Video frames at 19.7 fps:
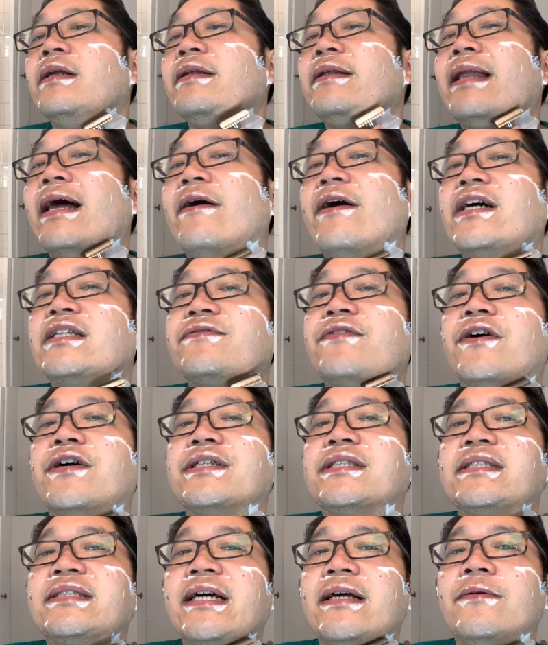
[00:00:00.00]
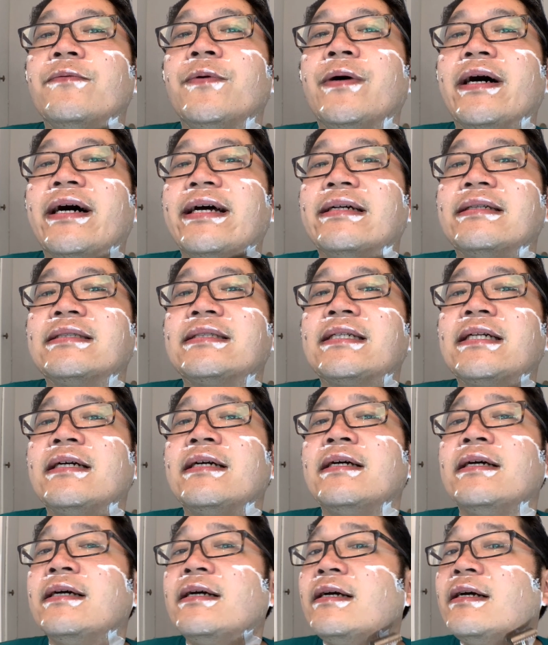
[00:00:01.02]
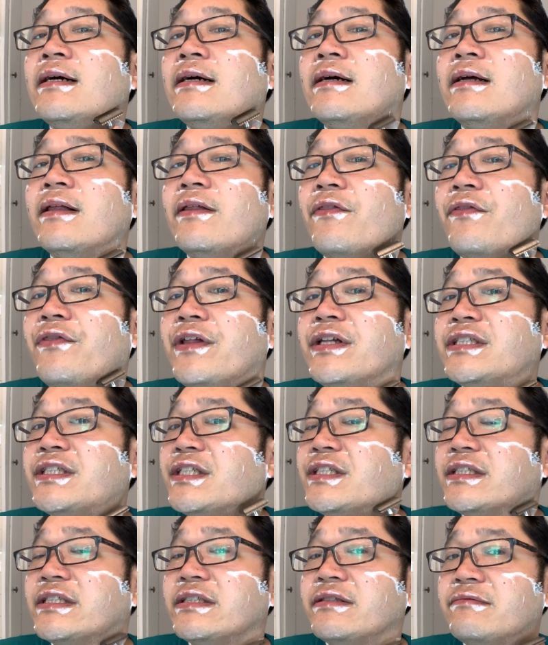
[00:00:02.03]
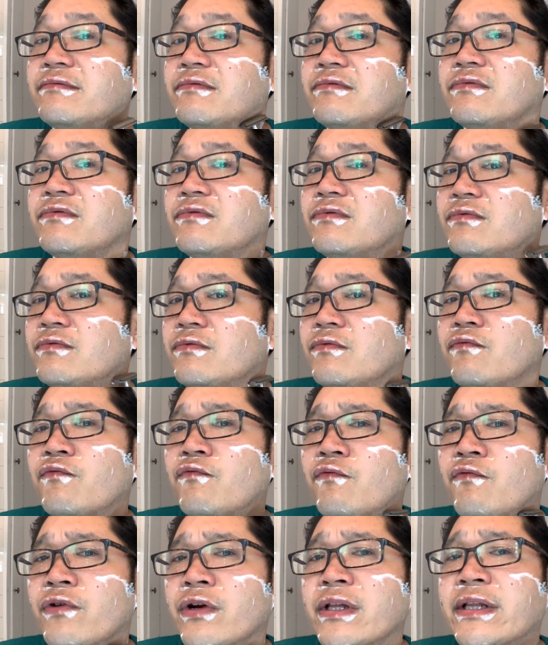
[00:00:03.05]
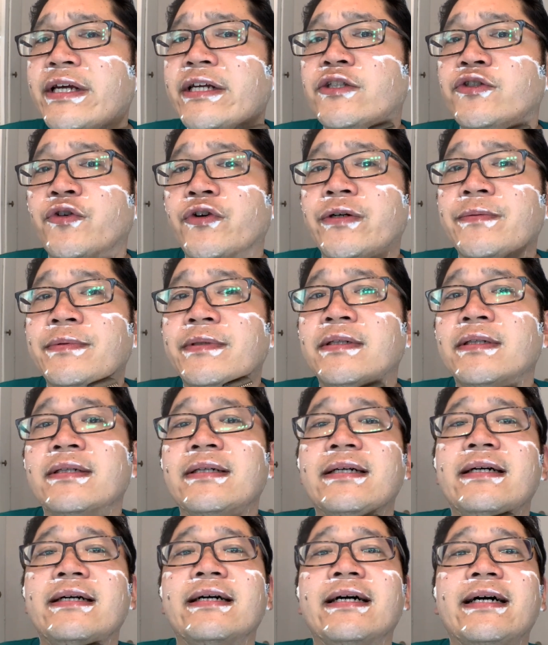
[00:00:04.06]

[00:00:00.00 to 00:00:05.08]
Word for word: Now, as far as scent wise, this is really enjoyable.